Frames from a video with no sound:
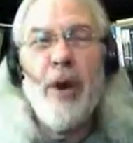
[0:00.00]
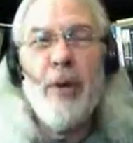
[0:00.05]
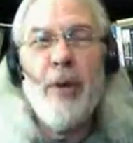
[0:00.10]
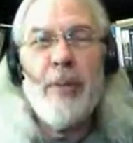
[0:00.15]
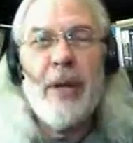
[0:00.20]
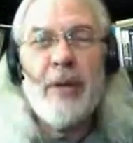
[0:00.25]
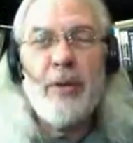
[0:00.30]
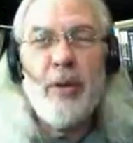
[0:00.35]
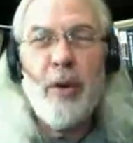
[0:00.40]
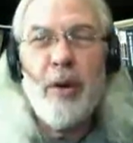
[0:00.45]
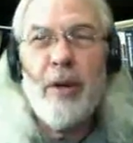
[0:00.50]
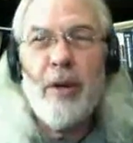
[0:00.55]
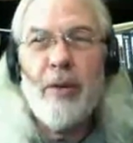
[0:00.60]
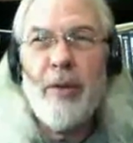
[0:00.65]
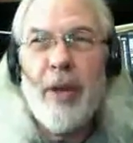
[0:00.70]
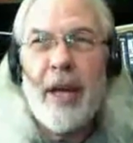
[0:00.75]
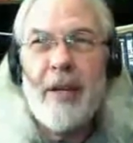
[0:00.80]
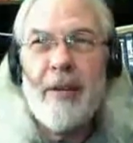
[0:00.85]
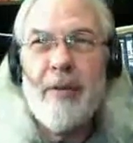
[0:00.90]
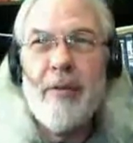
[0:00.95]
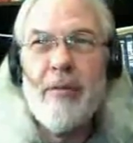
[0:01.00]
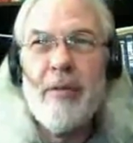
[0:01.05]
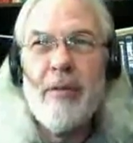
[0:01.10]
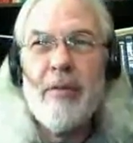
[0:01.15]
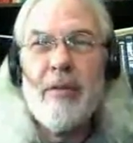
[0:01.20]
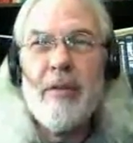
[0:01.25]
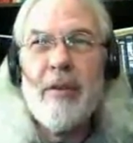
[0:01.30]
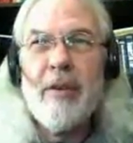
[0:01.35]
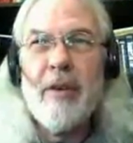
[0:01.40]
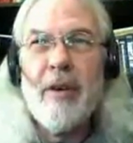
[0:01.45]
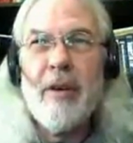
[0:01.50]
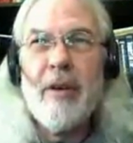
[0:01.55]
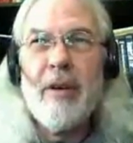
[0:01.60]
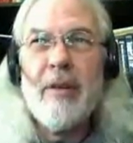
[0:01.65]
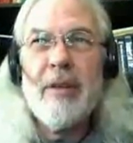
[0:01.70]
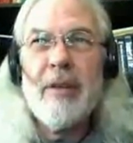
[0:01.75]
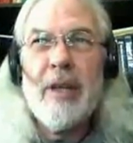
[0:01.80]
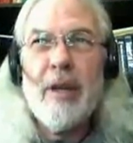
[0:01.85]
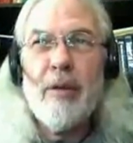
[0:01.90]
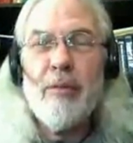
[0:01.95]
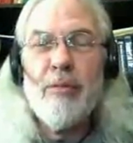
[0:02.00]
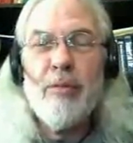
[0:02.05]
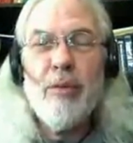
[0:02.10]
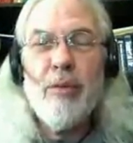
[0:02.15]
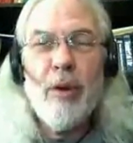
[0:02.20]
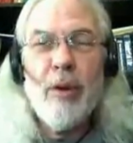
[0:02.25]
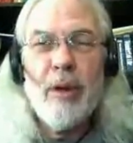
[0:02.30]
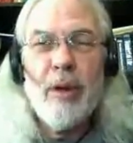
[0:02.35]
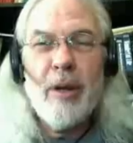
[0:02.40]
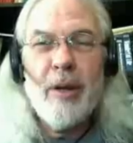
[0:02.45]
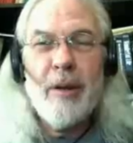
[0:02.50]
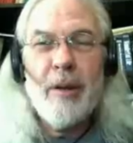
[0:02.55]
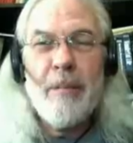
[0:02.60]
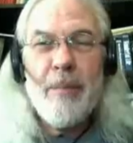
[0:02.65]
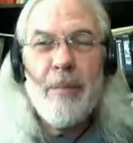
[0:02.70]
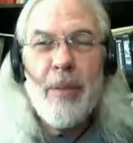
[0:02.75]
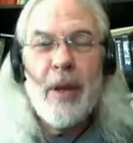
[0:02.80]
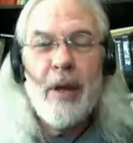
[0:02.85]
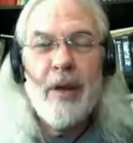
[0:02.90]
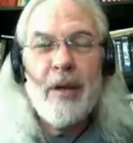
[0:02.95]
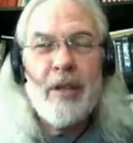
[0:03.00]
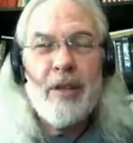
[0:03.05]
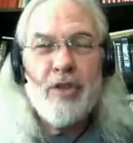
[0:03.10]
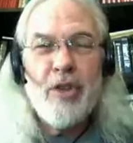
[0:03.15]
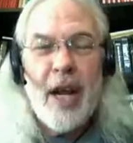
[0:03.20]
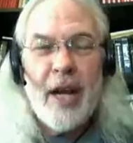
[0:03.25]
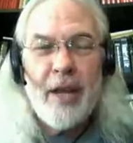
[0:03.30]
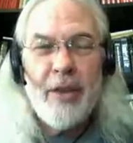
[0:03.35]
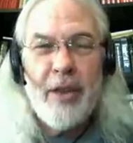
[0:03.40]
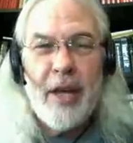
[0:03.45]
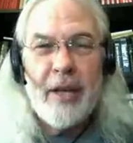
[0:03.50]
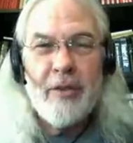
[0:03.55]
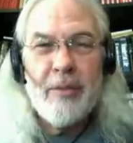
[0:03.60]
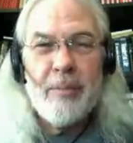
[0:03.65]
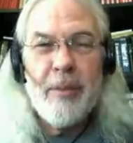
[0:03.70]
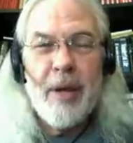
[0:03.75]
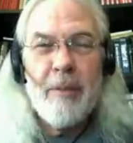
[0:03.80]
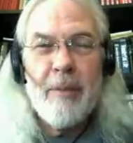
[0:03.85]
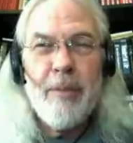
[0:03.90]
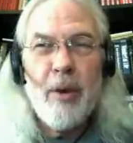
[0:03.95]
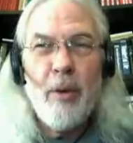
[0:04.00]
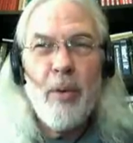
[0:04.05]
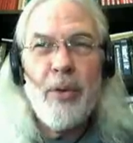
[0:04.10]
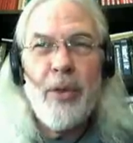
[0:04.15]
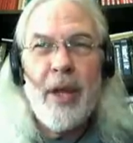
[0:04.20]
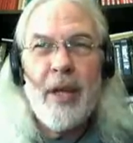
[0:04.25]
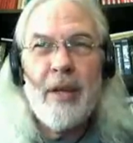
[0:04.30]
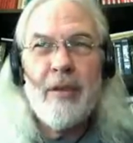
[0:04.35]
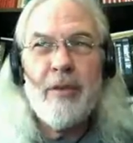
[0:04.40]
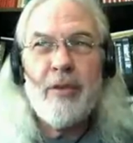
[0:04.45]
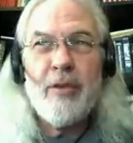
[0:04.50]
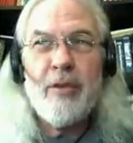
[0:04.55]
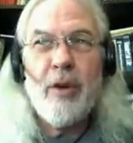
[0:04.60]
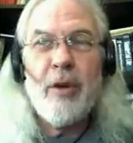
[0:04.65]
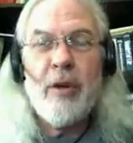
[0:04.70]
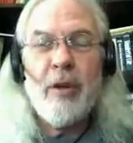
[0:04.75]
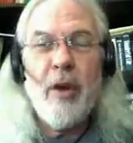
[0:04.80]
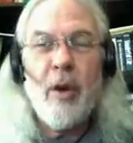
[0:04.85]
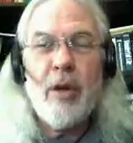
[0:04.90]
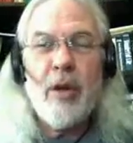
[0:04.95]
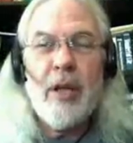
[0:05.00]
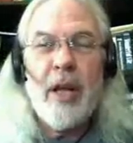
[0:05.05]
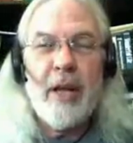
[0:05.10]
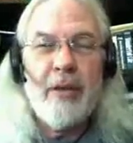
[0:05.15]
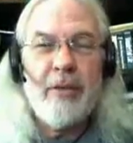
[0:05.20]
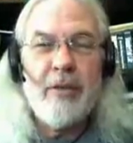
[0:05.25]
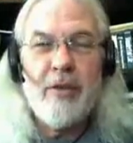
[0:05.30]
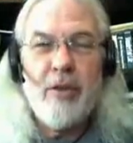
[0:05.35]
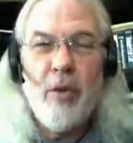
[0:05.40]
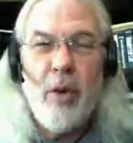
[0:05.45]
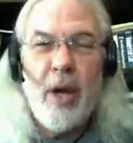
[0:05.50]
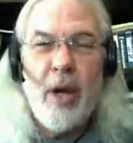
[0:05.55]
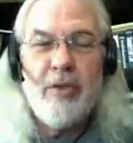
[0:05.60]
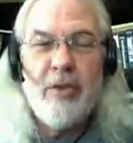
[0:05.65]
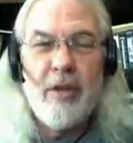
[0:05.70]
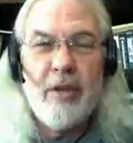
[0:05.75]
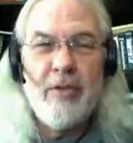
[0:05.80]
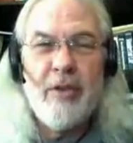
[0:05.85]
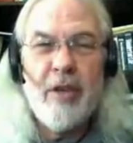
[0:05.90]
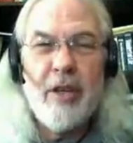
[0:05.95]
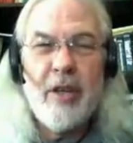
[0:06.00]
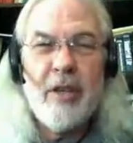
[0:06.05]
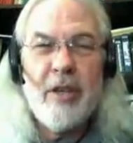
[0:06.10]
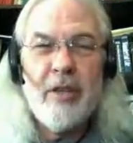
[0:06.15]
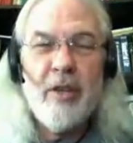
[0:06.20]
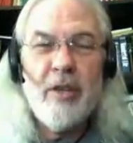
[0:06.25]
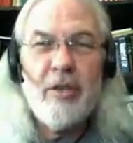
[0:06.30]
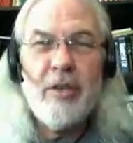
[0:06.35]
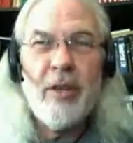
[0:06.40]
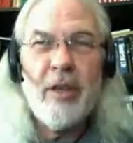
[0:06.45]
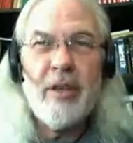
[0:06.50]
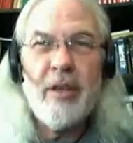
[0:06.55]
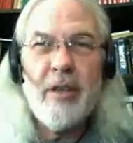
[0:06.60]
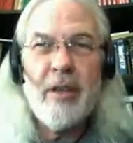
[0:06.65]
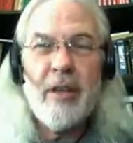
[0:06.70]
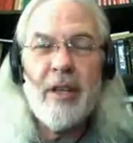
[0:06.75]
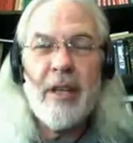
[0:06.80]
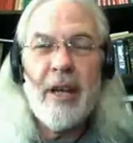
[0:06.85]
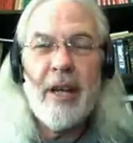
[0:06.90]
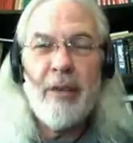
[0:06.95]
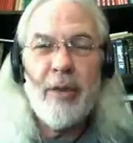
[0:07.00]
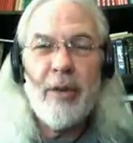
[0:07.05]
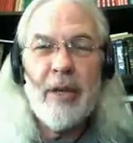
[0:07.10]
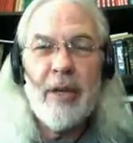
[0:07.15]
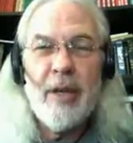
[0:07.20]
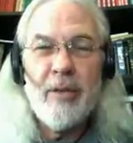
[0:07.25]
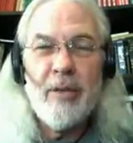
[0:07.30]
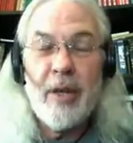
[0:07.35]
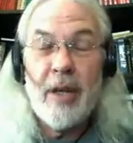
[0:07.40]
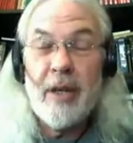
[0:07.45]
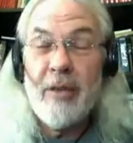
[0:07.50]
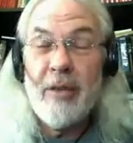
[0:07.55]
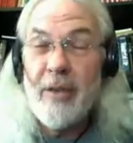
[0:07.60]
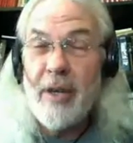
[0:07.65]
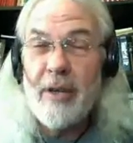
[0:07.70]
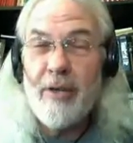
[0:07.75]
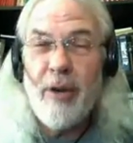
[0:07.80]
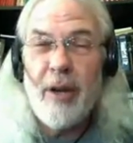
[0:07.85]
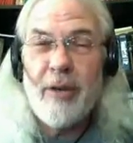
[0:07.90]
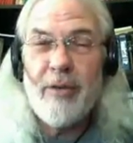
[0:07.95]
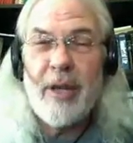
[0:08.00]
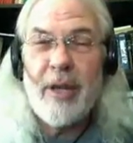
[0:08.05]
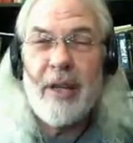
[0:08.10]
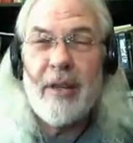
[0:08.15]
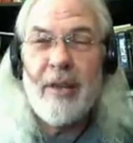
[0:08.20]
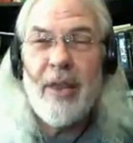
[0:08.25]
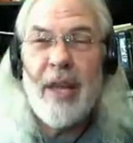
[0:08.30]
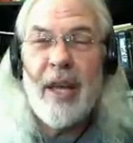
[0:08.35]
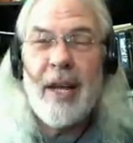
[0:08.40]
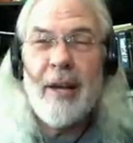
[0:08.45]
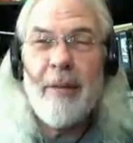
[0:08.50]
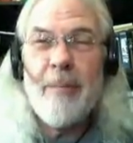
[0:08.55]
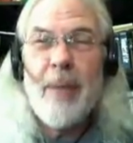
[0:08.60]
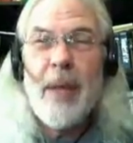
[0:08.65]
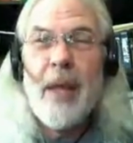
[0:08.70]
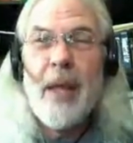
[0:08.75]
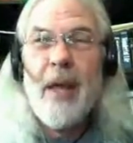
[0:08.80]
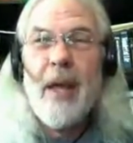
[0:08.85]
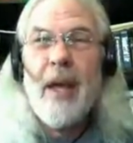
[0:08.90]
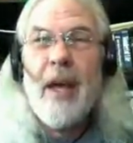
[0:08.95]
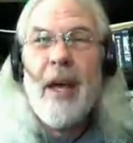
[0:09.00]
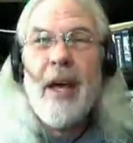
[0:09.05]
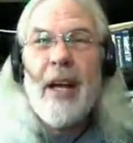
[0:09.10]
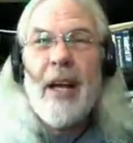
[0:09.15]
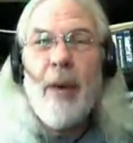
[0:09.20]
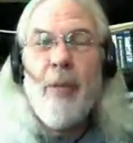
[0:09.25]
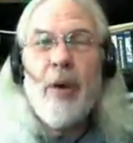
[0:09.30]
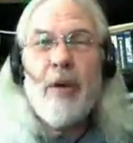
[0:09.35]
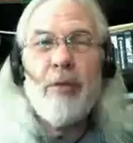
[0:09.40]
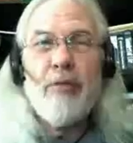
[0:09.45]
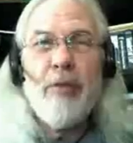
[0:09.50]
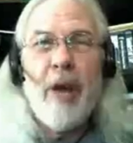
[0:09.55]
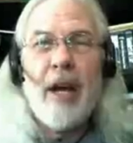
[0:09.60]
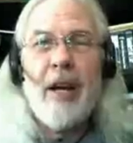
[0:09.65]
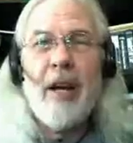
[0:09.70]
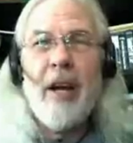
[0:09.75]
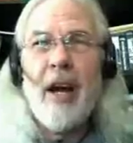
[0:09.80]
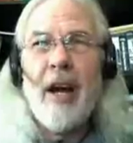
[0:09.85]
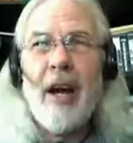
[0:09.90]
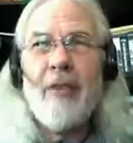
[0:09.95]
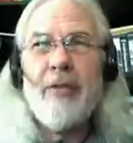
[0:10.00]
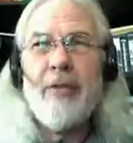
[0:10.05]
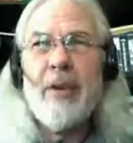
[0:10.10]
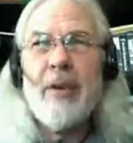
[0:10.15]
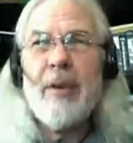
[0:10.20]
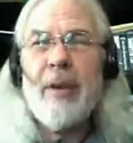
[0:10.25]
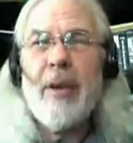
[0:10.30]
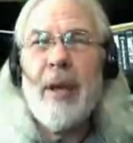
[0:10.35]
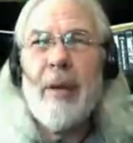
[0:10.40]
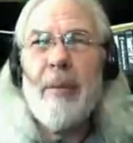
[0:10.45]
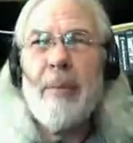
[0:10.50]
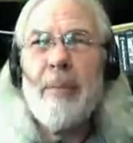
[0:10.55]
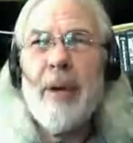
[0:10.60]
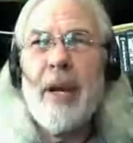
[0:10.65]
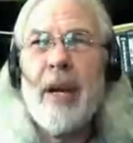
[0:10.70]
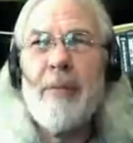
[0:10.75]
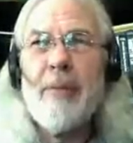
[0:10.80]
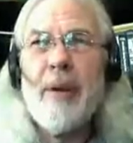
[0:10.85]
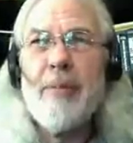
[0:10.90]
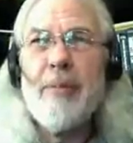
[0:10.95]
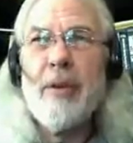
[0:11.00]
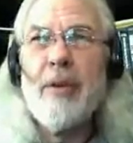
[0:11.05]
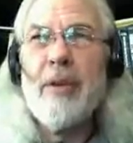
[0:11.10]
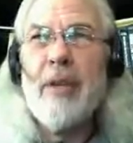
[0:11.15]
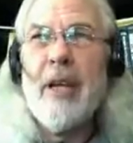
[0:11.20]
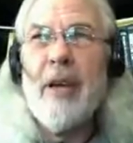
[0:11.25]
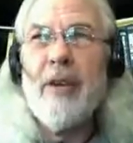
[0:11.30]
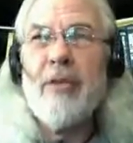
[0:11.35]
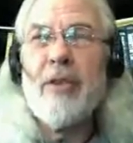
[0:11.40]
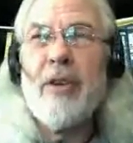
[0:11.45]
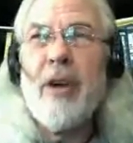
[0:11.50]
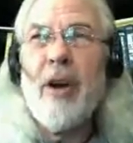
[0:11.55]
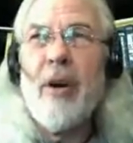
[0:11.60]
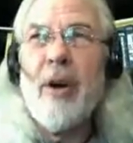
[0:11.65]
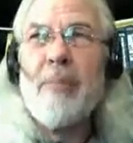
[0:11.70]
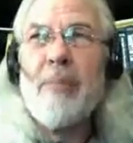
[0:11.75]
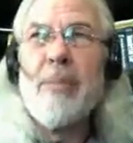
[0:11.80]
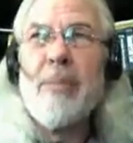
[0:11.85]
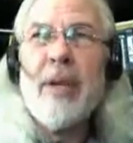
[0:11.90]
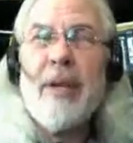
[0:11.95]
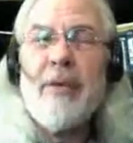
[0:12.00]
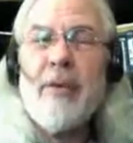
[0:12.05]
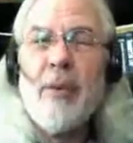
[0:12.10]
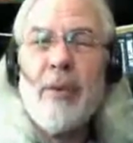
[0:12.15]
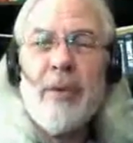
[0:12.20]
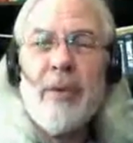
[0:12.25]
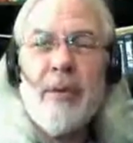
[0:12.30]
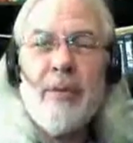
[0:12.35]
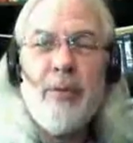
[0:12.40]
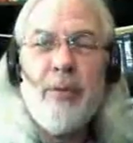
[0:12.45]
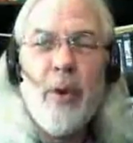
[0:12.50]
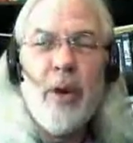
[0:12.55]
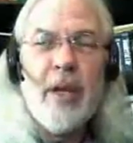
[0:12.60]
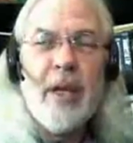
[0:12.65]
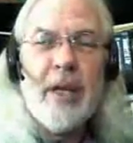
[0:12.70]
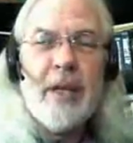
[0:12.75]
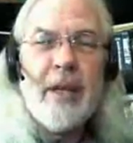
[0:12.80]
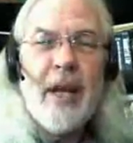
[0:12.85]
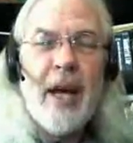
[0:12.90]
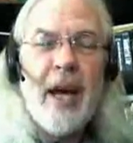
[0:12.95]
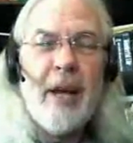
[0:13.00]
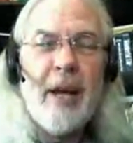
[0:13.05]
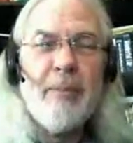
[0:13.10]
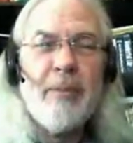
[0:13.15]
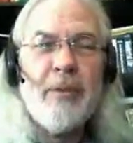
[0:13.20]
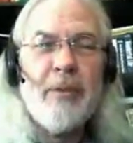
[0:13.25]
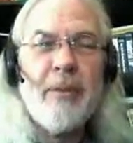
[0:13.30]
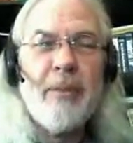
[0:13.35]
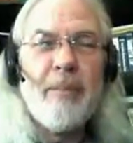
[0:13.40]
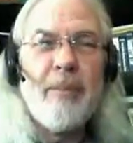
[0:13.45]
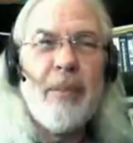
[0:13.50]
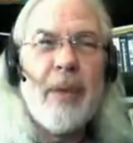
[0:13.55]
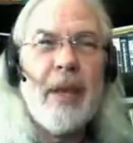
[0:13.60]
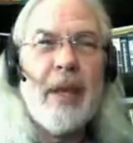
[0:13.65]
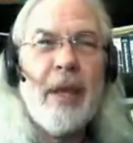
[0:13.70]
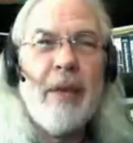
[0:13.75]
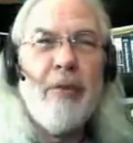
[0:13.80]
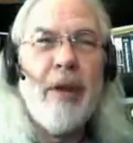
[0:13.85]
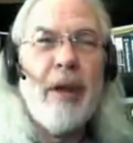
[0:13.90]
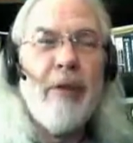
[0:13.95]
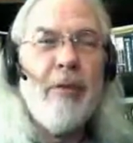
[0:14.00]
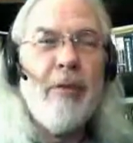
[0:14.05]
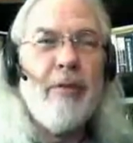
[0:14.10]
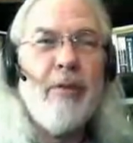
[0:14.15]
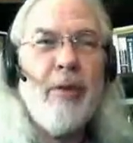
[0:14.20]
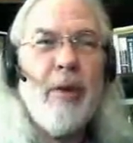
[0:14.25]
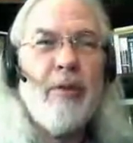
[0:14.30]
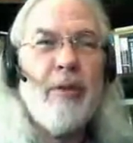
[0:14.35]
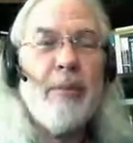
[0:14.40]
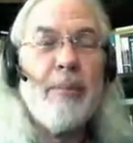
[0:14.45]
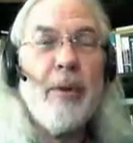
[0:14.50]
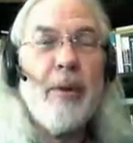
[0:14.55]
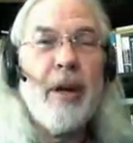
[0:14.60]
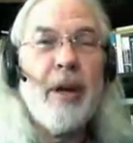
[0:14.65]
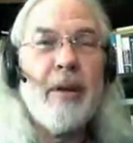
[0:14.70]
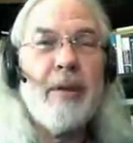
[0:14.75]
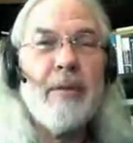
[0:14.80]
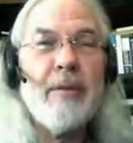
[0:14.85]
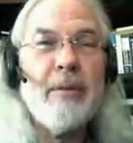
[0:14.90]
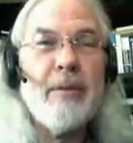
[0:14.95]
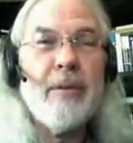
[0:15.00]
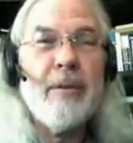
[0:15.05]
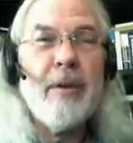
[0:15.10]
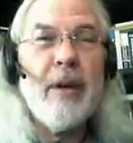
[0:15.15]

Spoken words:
permanent sort of like ruler to check things, but within certain localized situations you can definitely use it. It's an interesting thing. I wouldn't write it off. But I remember years ago, I believe it was in Fortean Times, they ran a review of a book,